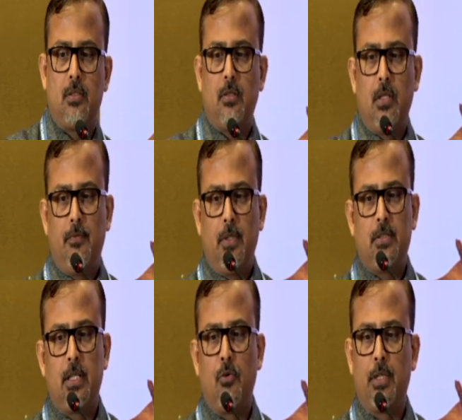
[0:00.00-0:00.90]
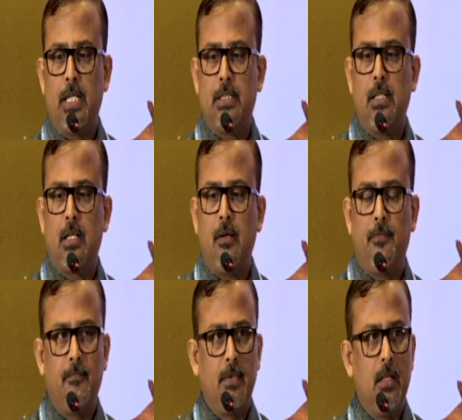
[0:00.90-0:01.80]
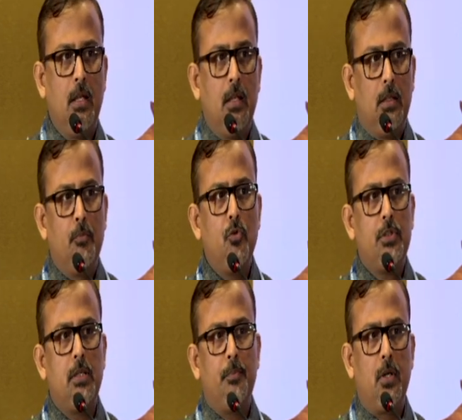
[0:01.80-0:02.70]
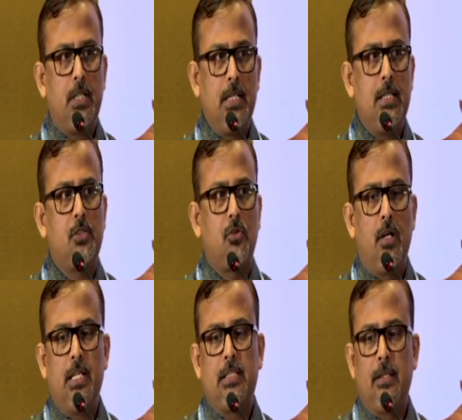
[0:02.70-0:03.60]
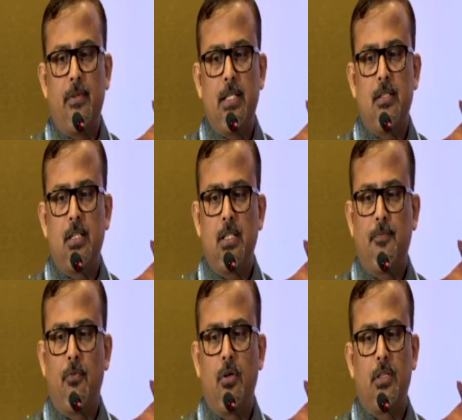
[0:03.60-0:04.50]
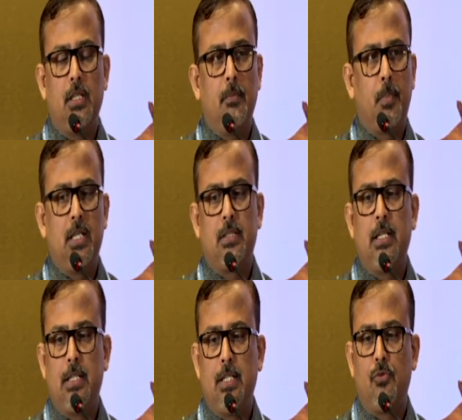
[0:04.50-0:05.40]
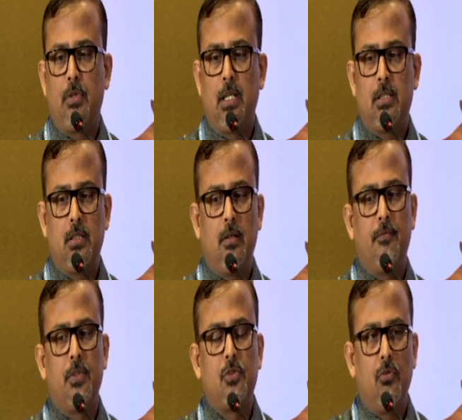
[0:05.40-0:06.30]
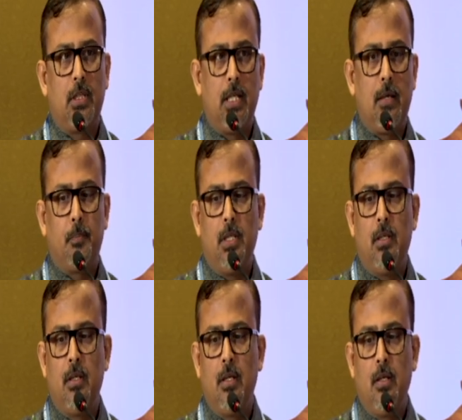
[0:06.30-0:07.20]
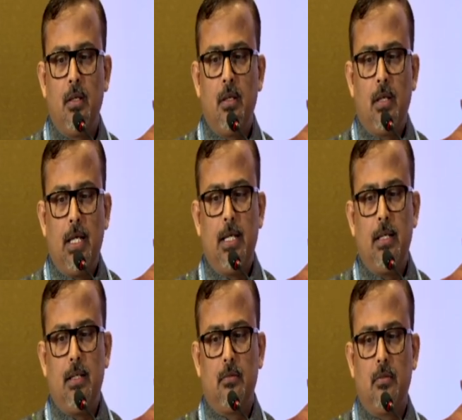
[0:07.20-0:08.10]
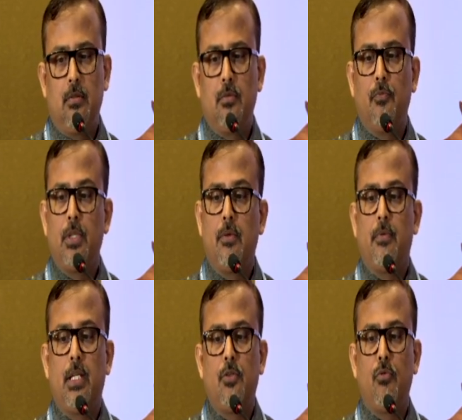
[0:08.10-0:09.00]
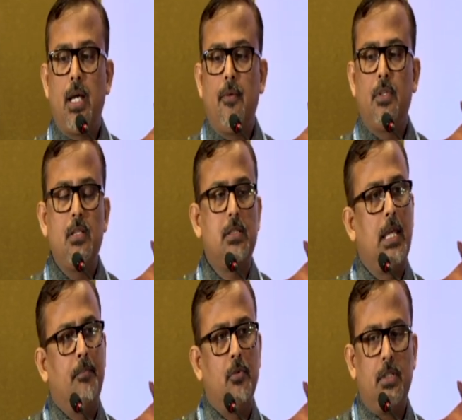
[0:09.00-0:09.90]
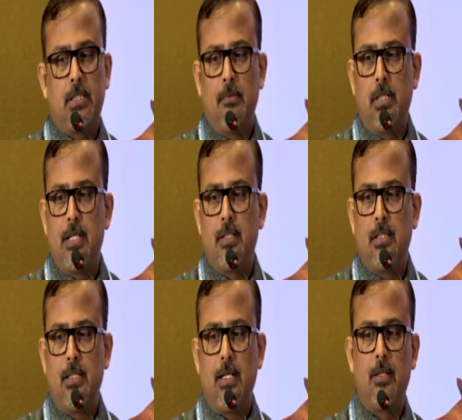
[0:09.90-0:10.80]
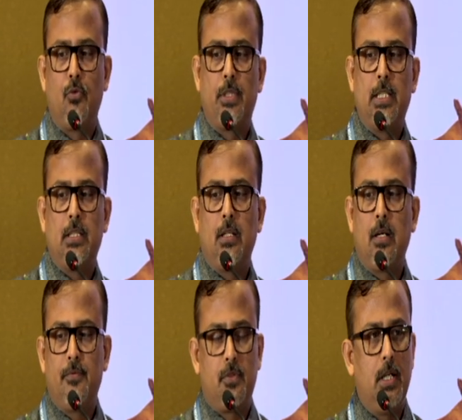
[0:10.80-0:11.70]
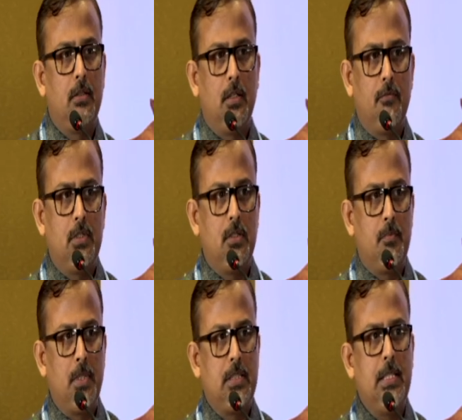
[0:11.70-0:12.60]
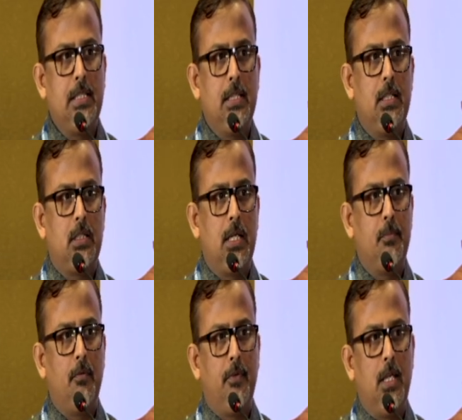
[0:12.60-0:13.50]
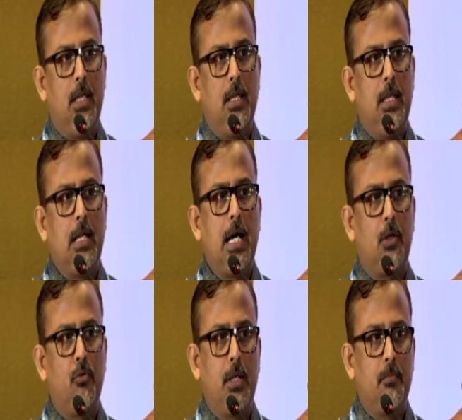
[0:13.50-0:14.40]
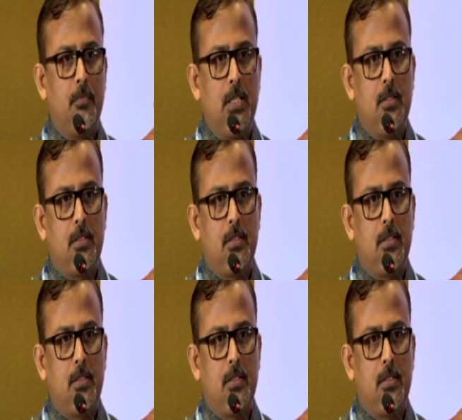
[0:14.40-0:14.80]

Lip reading: if it's a rotator cuff, the most important and strongest evidence is for the patient education, physiotherapy, where you have the scapular stabilization and rotator cuff strengthening, which is basically a type of AAROM, means